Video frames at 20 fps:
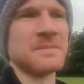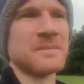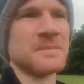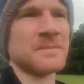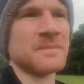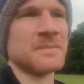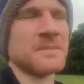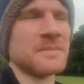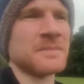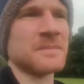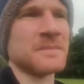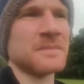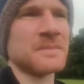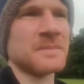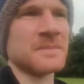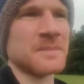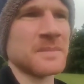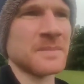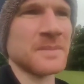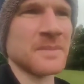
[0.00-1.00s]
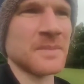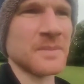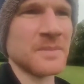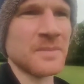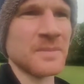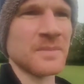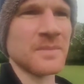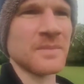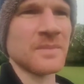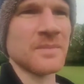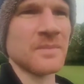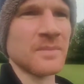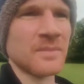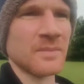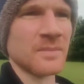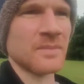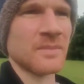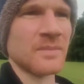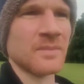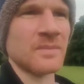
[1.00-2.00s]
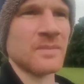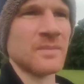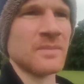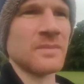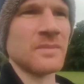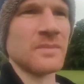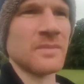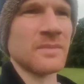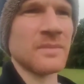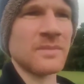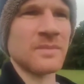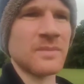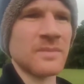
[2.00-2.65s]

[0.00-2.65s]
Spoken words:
[no speech]